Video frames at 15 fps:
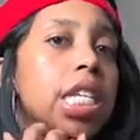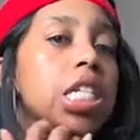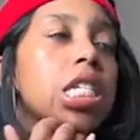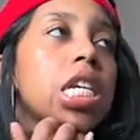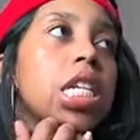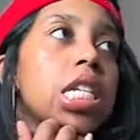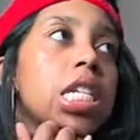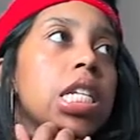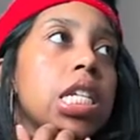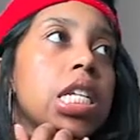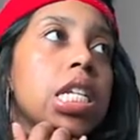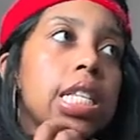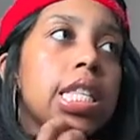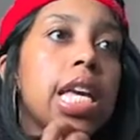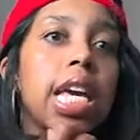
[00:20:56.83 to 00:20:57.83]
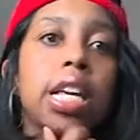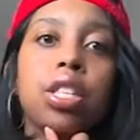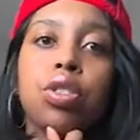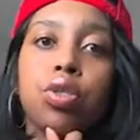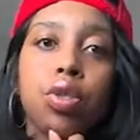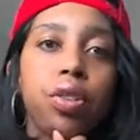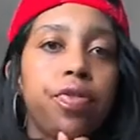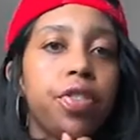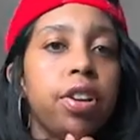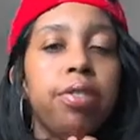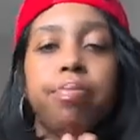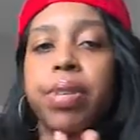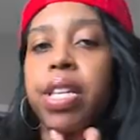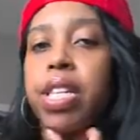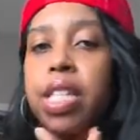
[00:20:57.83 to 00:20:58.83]
Shannon is an
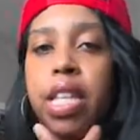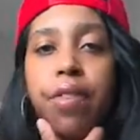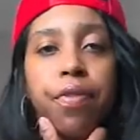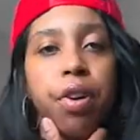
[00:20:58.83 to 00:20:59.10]
ex-girlfriend, but he said,